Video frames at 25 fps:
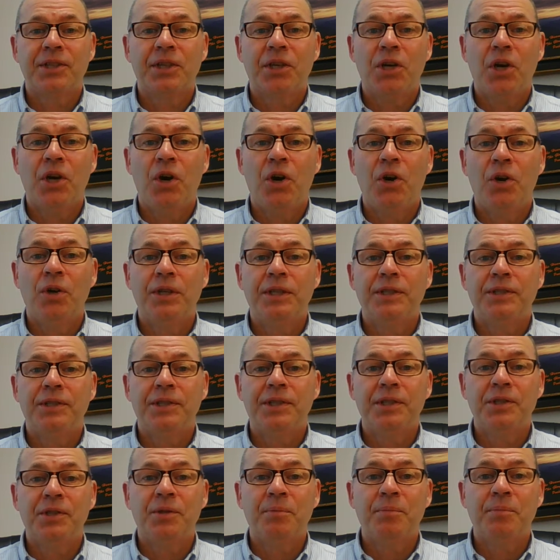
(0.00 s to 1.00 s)
it
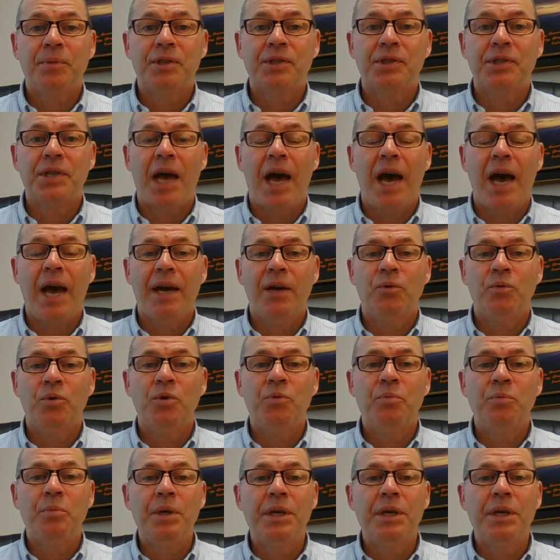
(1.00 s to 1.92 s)
says the Messiah will